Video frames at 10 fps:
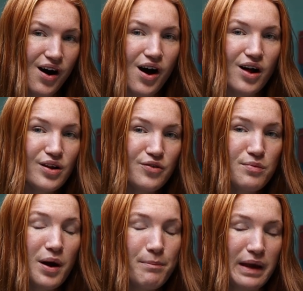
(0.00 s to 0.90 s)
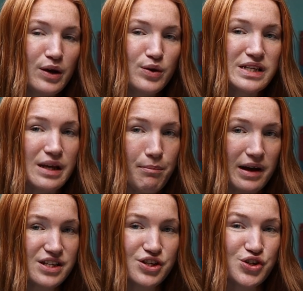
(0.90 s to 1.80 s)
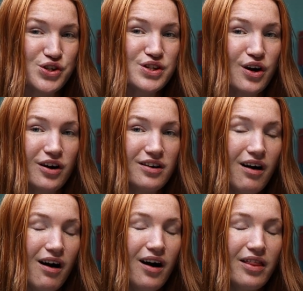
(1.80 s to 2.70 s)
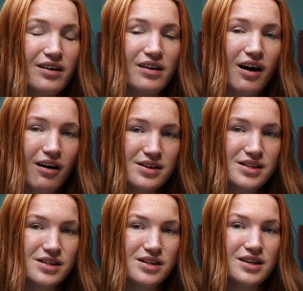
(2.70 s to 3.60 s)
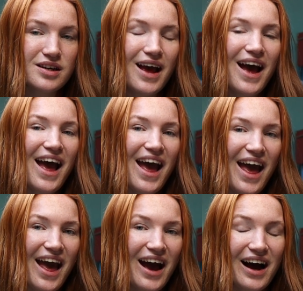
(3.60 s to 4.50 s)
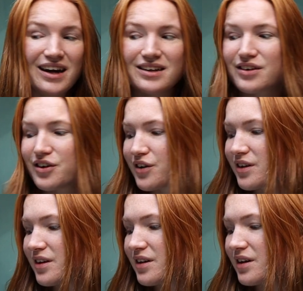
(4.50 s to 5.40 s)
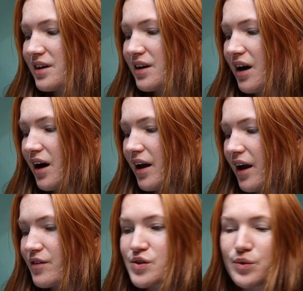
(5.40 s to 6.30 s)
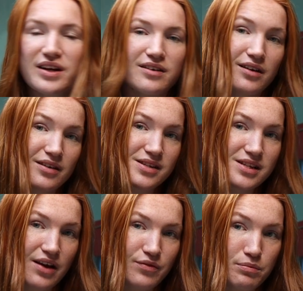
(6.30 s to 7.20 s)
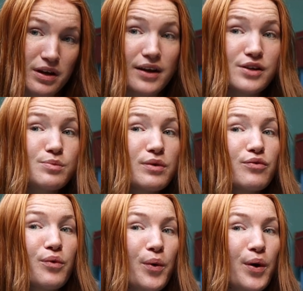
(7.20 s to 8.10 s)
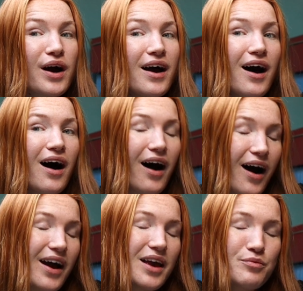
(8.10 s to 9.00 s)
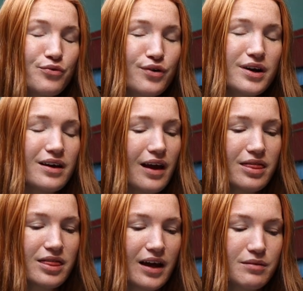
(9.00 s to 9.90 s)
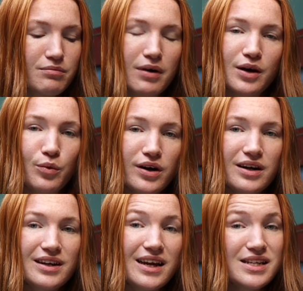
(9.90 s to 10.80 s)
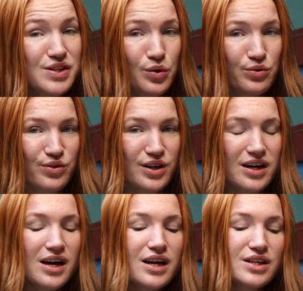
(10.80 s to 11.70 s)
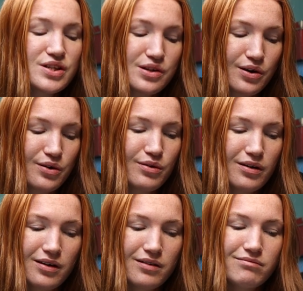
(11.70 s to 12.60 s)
All of my mails and messages are gone, they're answered, and currently I have to wait another 7 minutes before I am free and then my working day is over. So